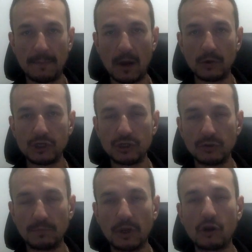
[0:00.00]
about
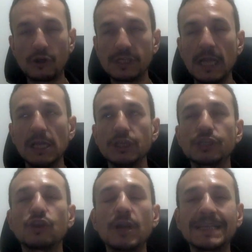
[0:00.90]
you, because
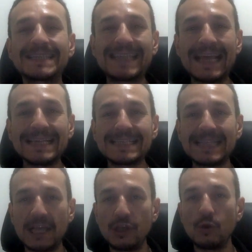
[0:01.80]
she's gonna sense
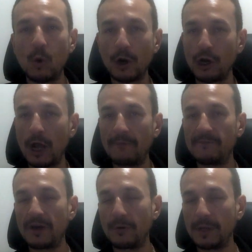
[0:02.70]
that you are
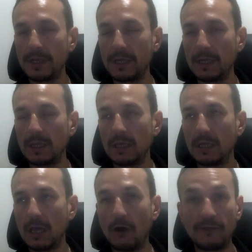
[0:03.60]
not very
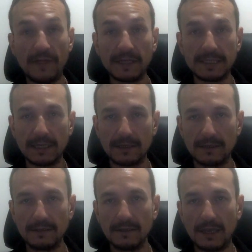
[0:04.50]
authentic
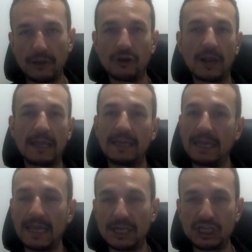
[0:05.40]
and you're not gonna
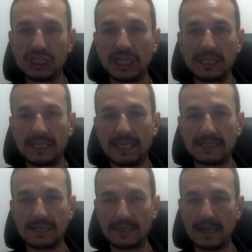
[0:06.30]
get shit
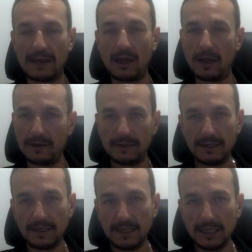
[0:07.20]
tested a lot.
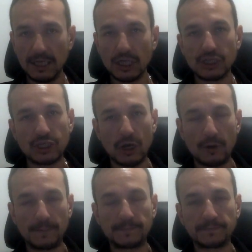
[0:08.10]

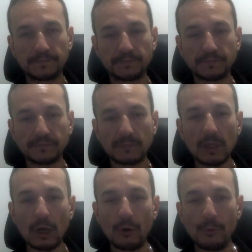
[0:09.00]
So
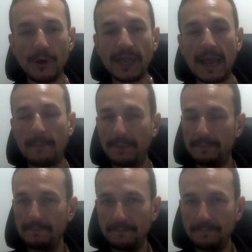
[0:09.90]
recap,